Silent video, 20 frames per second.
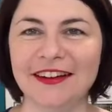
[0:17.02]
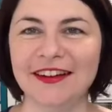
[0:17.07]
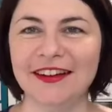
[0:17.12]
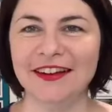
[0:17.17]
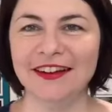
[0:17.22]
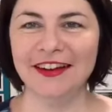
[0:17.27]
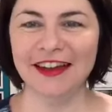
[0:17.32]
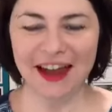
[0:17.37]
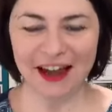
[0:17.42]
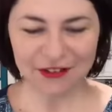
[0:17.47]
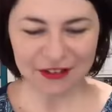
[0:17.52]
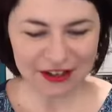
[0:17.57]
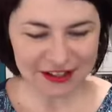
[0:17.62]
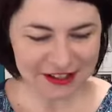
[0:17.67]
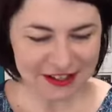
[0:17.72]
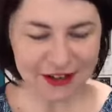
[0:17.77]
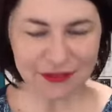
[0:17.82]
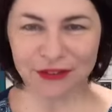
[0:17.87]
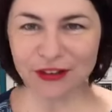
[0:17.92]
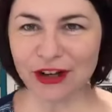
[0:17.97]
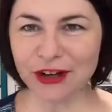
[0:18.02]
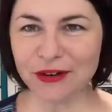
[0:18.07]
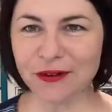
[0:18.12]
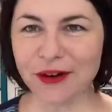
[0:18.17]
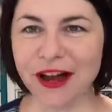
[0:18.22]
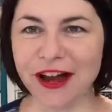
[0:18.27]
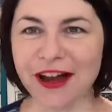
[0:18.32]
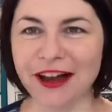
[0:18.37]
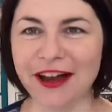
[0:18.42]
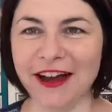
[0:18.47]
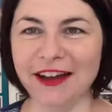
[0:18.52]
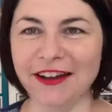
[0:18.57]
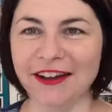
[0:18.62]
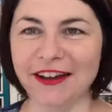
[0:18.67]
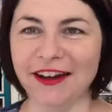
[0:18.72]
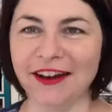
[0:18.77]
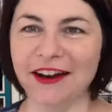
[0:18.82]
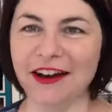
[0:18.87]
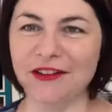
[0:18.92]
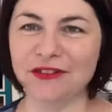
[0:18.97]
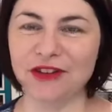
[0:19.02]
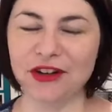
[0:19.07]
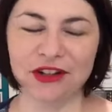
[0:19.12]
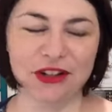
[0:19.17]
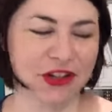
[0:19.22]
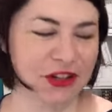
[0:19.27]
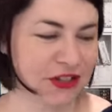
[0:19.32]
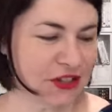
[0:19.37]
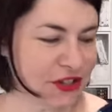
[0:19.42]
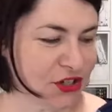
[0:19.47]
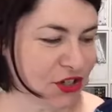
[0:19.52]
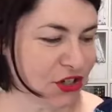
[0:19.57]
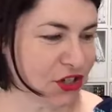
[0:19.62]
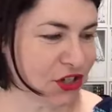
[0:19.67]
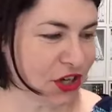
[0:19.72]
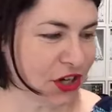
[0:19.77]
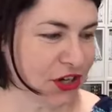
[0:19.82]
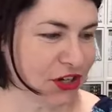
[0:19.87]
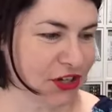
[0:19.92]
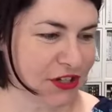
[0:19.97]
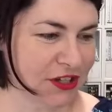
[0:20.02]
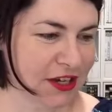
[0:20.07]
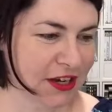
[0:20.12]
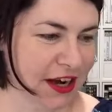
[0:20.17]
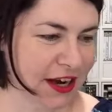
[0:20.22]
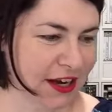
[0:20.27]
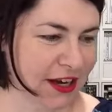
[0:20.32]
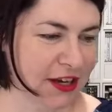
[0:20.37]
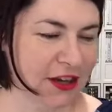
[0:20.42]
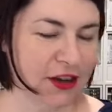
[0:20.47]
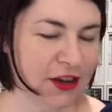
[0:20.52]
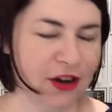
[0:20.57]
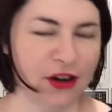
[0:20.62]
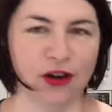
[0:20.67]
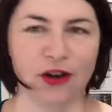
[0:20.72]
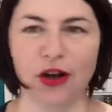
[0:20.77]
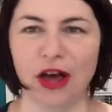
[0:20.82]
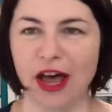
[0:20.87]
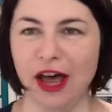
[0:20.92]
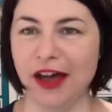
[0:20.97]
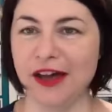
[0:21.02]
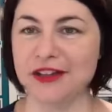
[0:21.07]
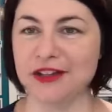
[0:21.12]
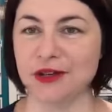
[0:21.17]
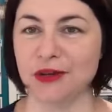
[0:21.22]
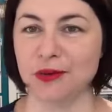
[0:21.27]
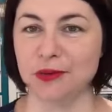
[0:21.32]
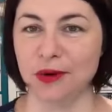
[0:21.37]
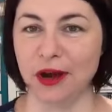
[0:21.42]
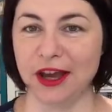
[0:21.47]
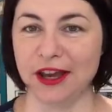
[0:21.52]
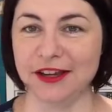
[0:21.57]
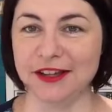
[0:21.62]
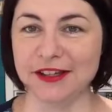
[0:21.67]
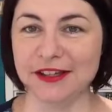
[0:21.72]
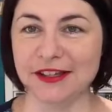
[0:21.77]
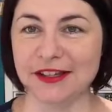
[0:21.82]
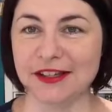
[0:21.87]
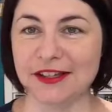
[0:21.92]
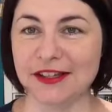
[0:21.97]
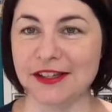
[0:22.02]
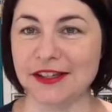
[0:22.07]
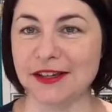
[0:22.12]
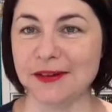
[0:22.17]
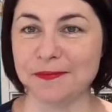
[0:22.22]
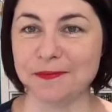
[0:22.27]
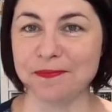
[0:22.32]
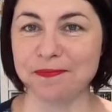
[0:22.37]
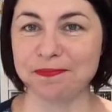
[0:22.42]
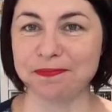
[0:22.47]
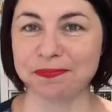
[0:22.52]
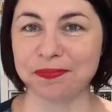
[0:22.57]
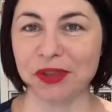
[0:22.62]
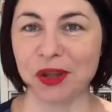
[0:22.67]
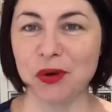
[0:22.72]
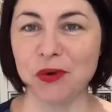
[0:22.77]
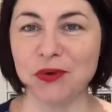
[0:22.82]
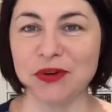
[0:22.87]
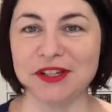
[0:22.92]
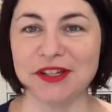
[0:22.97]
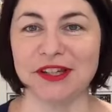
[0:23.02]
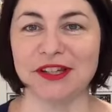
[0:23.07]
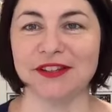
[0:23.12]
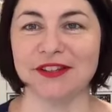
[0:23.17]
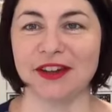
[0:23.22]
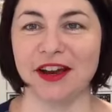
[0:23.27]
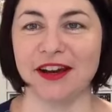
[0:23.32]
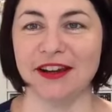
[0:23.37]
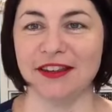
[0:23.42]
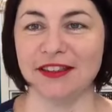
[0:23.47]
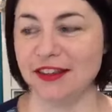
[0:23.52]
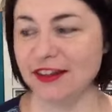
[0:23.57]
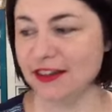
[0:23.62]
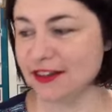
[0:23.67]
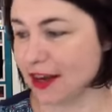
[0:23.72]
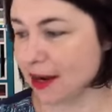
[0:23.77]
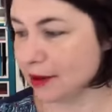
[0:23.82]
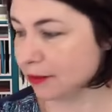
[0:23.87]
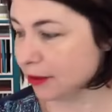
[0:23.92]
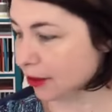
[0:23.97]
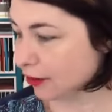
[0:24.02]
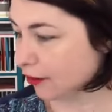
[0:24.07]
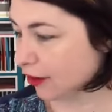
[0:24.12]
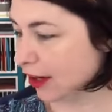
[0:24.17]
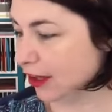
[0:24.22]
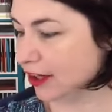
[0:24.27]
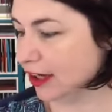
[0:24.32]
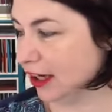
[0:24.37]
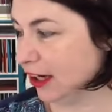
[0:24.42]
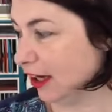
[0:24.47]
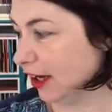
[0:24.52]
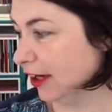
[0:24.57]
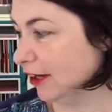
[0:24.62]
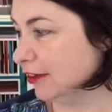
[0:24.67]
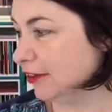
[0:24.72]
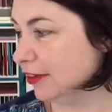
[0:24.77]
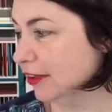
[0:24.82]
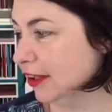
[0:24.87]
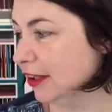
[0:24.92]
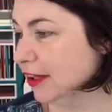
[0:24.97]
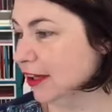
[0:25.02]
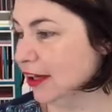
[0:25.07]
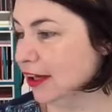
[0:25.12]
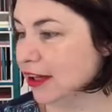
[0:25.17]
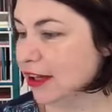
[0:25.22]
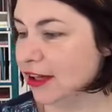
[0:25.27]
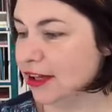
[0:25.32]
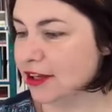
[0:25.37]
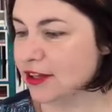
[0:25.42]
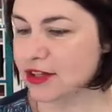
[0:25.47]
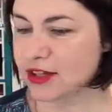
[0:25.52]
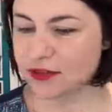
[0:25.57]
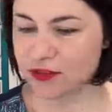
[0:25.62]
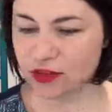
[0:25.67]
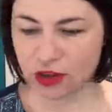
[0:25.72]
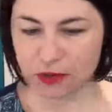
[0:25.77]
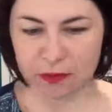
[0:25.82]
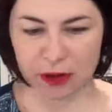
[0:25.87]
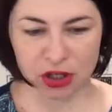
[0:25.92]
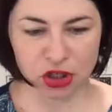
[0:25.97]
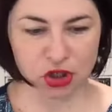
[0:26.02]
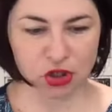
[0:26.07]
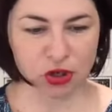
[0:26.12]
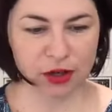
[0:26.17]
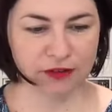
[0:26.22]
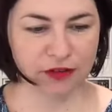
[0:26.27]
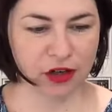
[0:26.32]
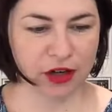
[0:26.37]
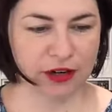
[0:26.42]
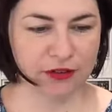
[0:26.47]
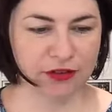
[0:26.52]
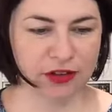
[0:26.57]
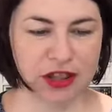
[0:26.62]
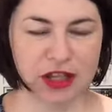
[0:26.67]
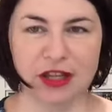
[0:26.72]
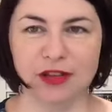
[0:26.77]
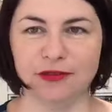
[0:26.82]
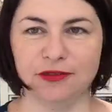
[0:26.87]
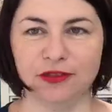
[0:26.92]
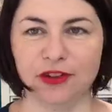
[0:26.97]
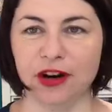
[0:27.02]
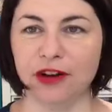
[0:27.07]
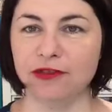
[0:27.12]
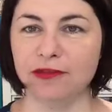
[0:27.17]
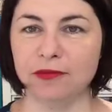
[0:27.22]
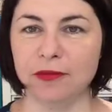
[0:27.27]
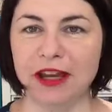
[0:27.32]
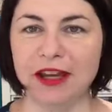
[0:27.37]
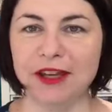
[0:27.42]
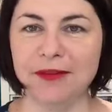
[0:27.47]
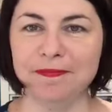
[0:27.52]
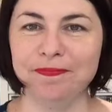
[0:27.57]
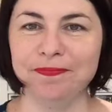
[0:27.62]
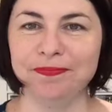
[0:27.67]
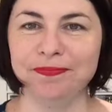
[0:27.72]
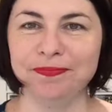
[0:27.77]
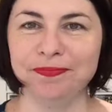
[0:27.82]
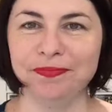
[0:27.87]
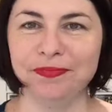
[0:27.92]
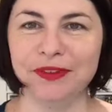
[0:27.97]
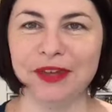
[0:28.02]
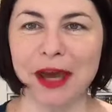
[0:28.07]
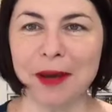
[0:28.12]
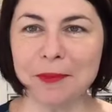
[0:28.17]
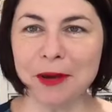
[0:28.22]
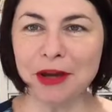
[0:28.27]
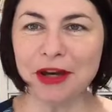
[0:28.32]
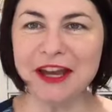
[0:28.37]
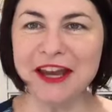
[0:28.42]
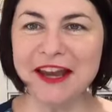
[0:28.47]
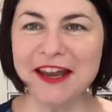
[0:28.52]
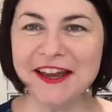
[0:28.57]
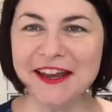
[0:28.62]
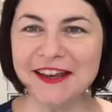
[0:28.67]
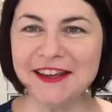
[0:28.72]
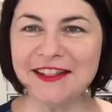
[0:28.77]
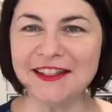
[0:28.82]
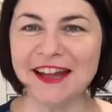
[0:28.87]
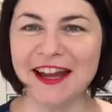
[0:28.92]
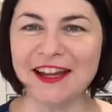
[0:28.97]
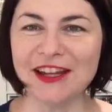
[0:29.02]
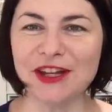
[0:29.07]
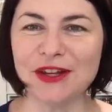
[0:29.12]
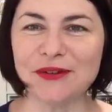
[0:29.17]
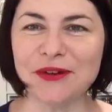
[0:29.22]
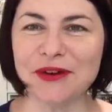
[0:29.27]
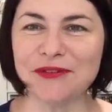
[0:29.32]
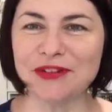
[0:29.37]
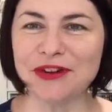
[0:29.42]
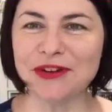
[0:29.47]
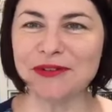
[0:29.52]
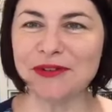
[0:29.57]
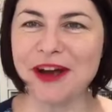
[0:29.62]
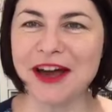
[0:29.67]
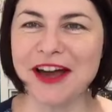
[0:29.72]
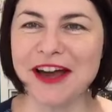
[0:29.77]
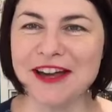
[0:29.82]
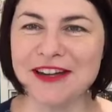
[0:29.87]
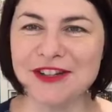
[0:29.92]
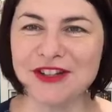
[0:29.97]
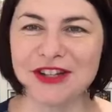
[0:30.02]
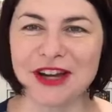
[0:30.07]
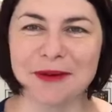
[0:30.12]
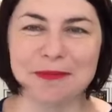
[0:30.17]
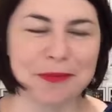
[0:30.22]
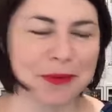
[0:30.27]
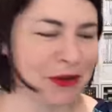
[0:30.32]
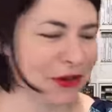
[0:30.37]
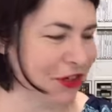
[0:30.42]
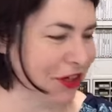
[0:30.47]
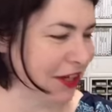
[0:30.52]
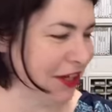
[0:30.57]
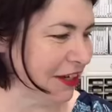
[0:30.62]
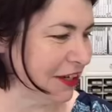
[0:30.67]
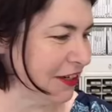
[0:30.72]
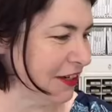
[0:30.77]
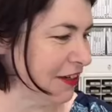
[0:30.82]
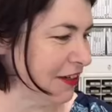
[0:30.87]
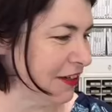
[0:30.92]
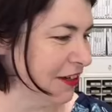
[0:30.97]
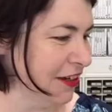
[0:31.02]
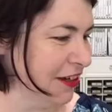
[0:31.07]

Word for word: How is everyone? I've got lots to show you today, as always. Always exciting things happening around here. So I've got to make sure I've got everything in front of me. Come on in. Thank you, everyone. Jump on in.